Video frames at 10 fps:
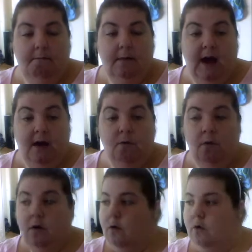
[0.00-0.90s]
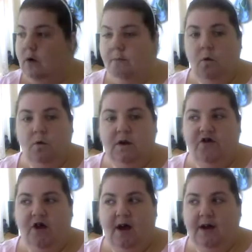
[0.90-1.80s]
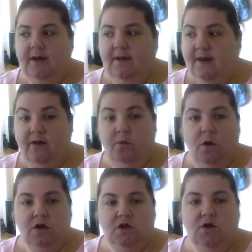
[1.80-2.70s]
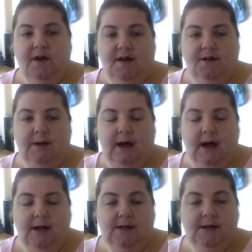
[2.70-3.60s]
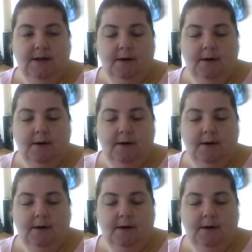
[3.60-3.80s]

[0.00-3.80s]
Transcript: Mel, who I'm going to try and get this worked on this weekend.